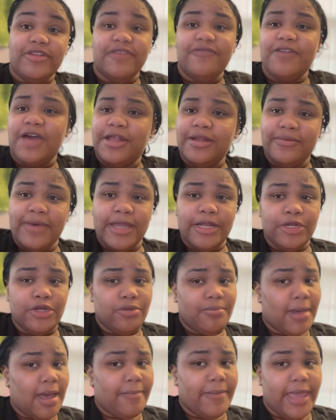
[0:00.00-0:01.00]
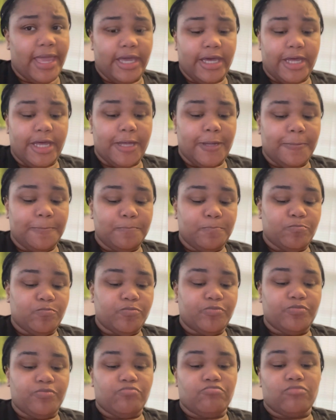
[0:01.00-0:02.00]
find a way to do my makeup.
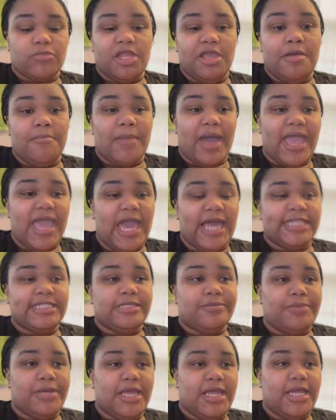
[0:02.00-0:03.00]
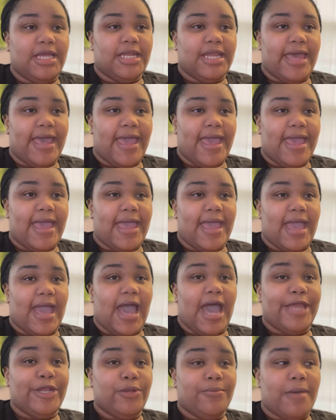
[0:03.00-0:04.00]
It might have to be that
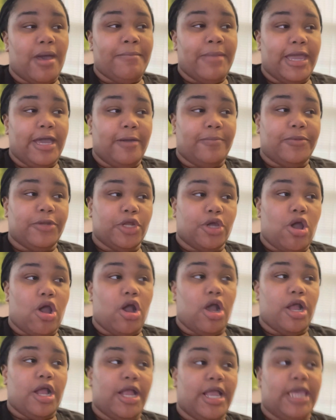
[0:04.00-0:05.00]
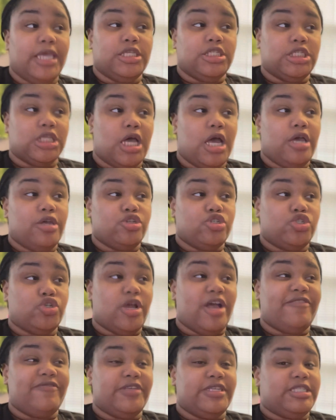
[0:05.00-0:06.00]
I do my makeup in the car and John
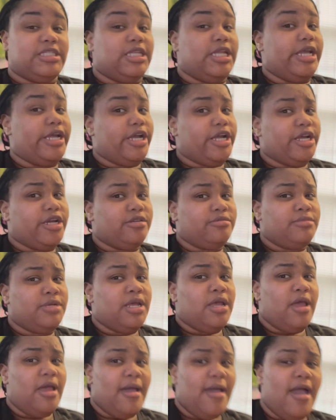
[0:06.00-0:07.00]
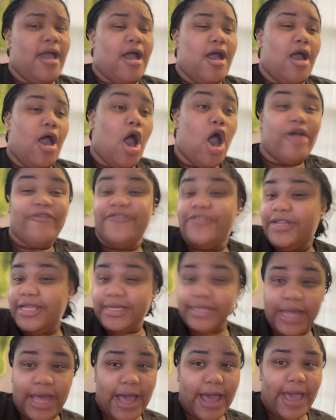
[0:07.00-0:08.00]
drives us there. Hopefully
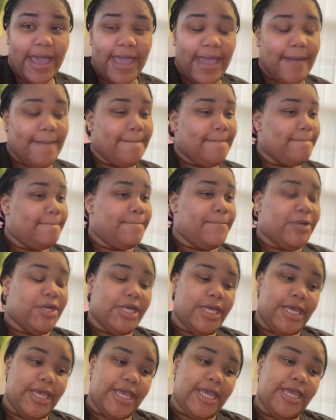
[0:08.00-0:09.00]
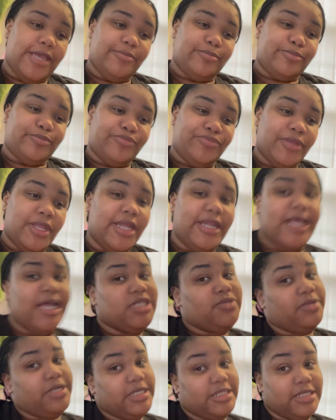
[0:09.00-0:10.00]
not, but that's
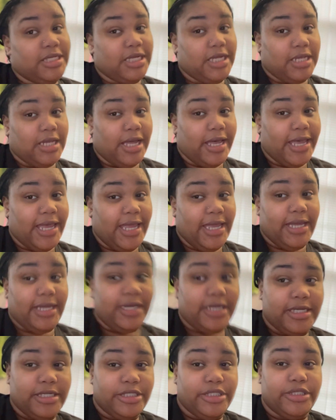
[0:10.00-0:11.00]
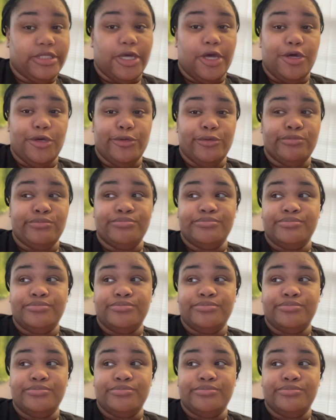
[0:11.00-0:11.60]
what it's looking like. So,